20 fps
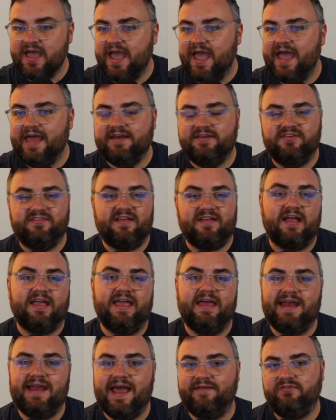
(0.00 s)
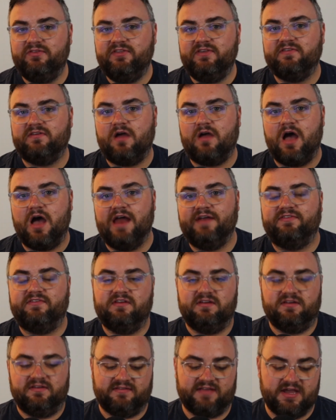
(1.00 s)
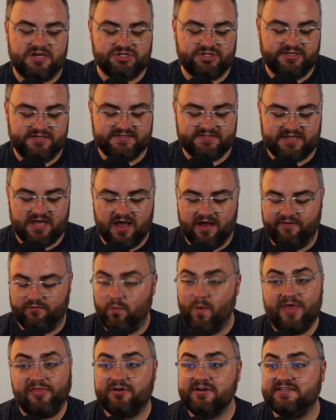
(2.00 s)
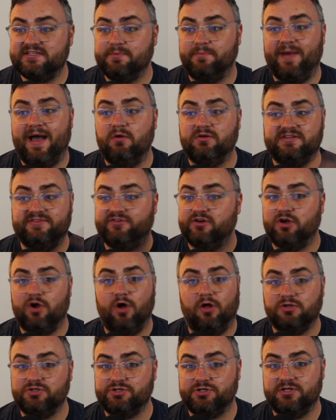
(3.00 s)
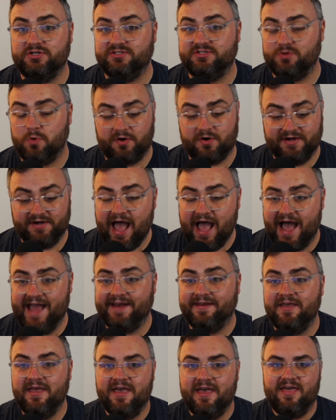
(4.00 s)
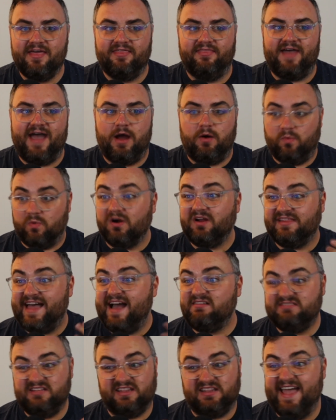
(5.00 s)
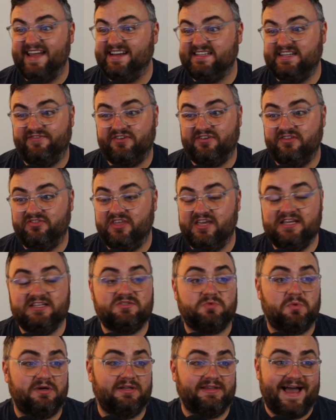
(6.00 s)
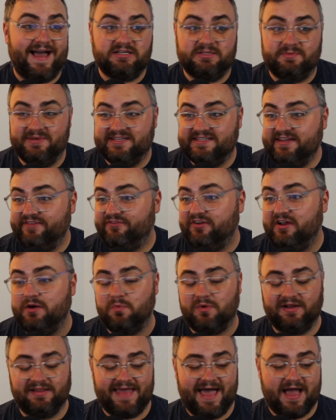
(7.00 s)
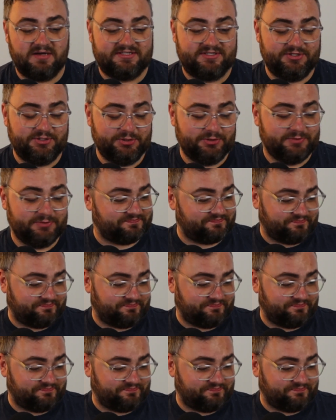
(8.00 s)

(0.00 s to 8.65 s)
And just, again, having these constant discussions of whether it's about different cultures or not, that we're allowed to like different things, we're allowed to be different, we're allowed to